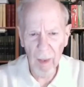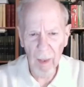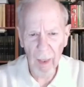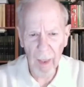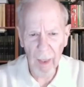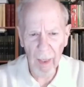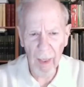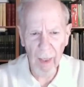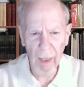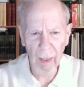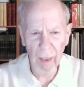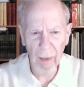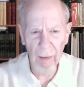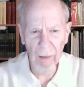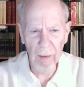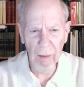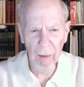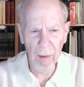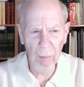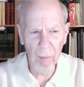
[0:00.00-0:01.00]

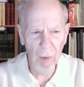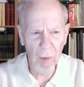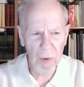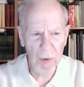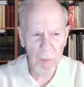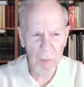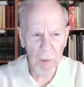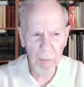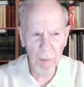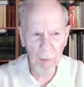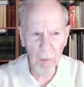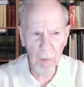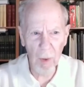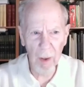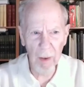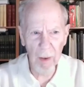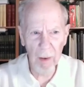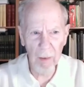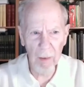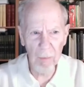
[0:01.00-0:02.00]
And uh, most people
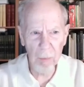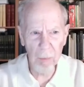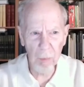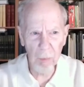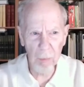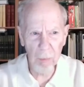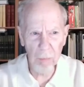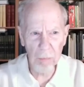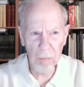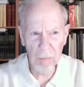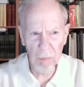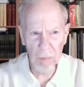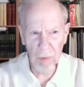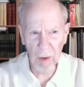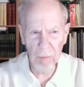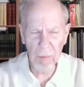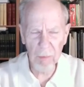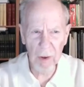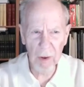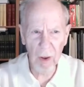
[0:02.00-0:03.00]
wanted
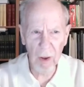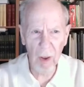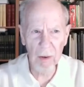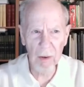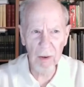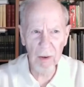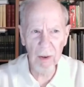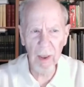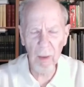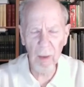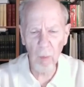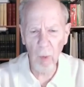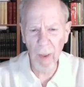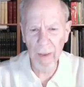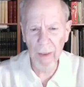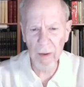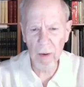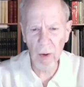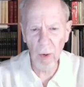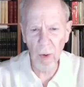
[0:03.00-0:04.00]
what we call today
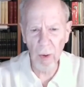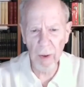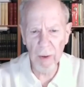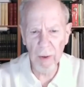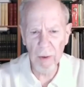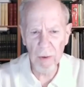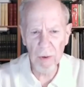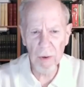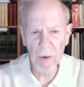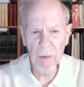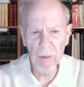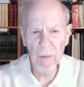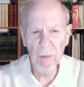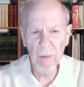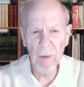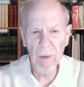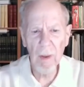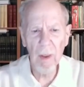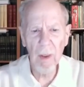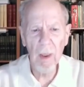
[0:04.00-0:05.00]
white coins.
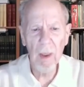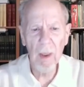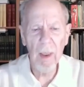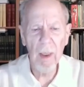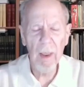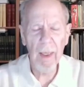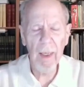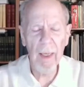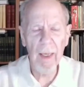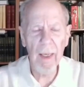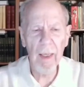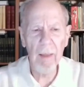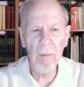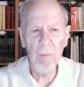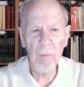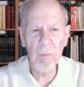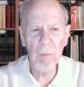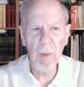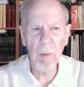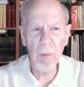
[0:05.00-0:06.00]

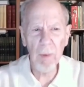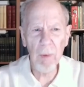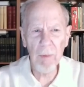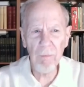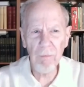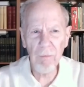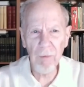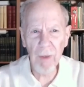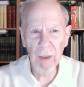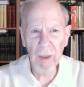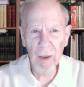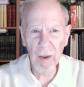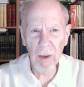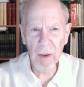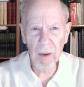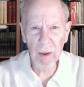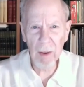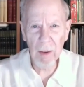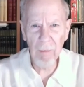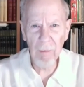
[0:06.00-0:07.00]
And but we
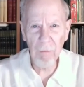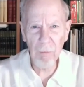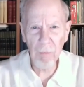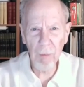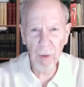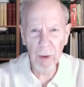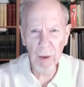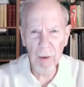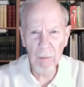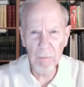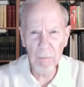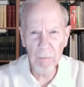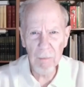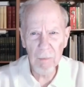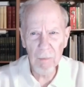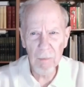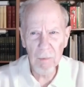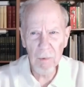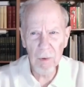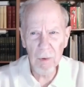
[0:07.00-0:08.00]
figured if we
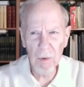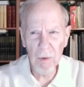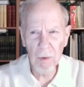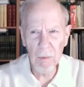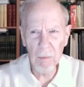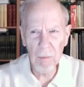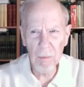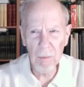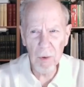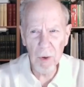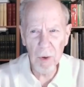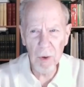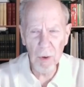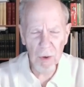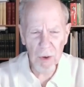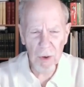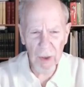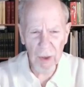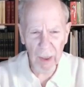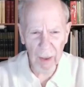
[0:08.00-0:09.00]

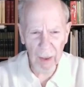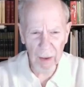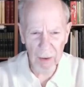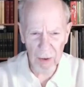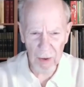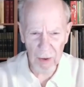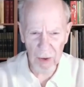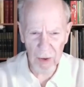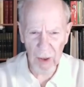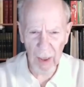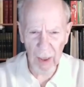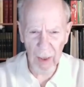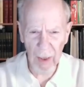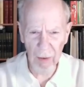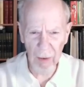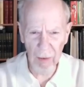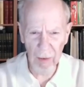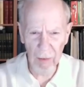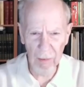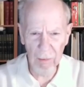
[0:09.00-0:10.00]
use that as a
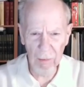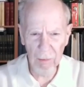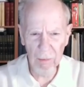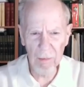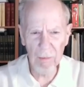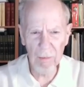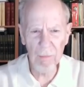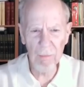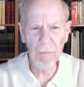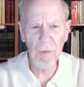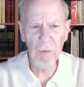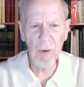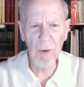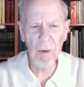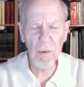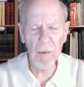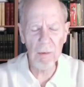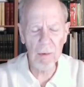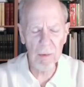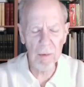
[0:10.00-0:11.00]
standard for
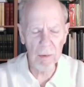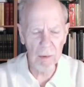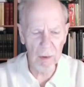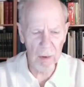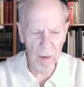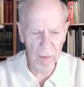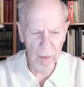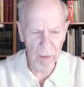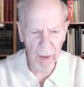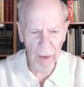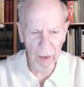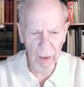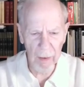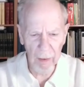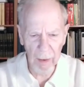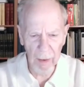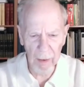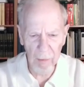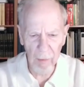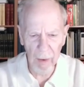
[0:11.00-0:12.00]
uh, the
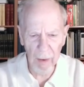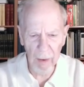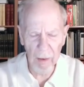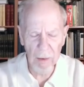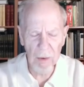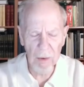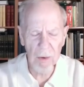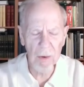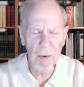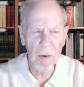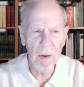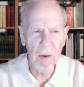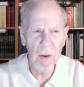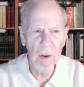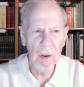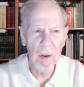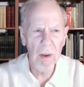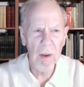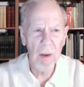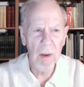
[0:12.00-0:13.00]
ANA gradings
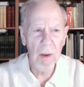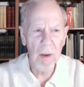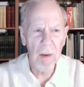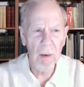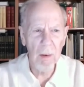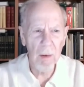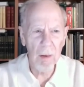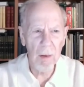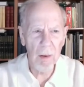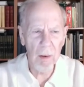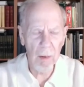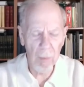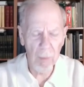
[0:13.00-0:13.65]
uh,